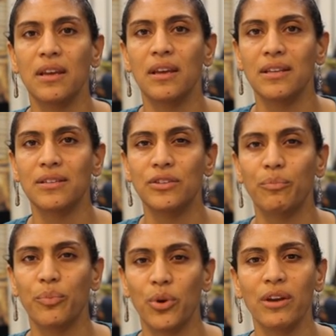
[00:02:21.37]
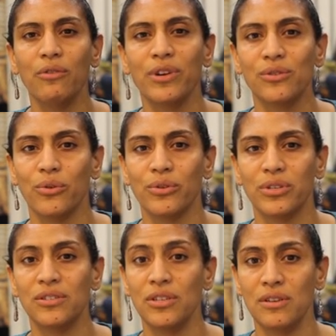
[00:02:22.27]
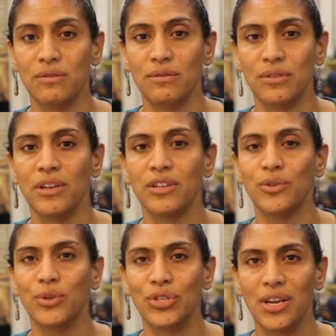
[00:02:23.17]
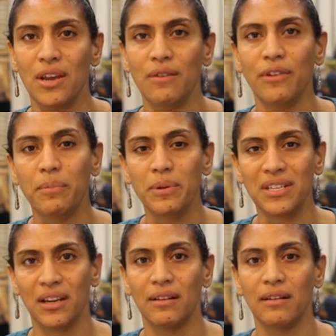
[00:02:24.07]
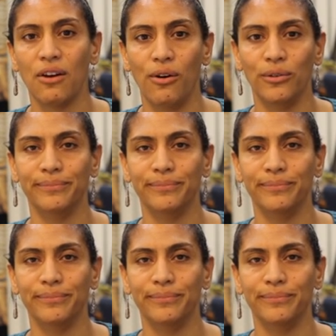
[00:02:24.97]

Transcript: is to bring resources to use to achieve a particular goal.